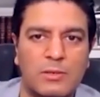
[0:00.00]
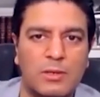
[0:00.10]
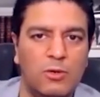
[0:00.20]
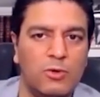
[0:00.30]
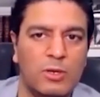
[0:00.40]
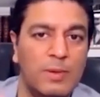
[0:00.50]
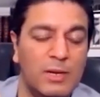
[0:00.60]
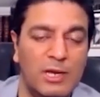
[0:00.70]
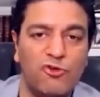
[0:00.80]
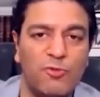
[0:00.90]
You can be an
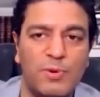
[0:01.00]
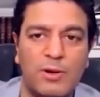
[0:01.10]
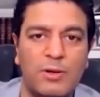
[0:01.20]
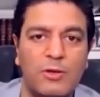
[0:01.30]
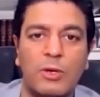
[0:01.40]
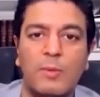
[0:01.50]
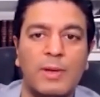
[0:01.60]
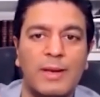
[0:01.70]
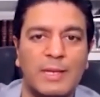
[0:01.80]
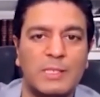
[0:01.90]
intrapreneur, you can be
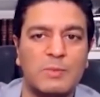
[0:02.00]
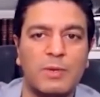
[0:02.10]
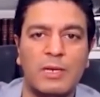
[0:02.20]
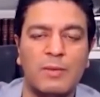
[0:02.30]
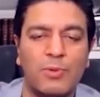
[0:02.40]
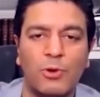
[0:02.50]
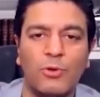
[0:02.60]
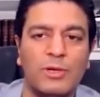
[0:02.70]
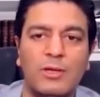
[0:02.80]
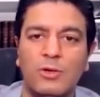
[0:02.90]
an expert employee,